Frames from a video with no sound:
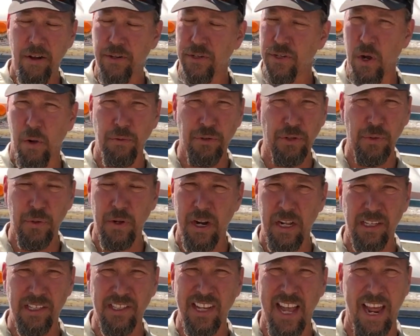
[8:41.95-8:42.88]
Don't do it
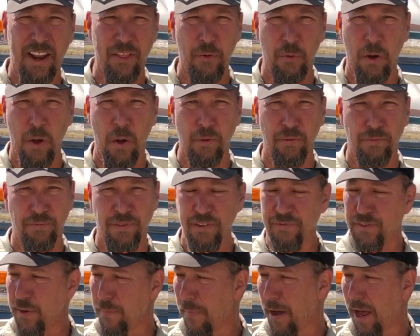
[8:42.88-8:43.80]
on the side of the road.
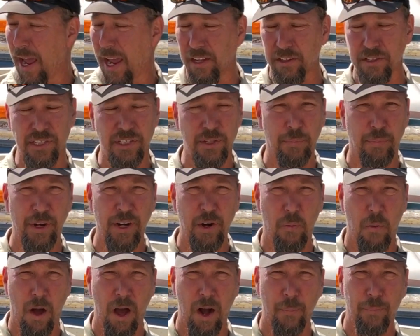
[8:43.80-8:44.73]
50 miles to bring a
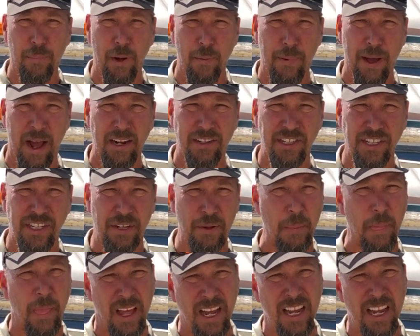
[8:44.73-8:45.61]
water pump out to you.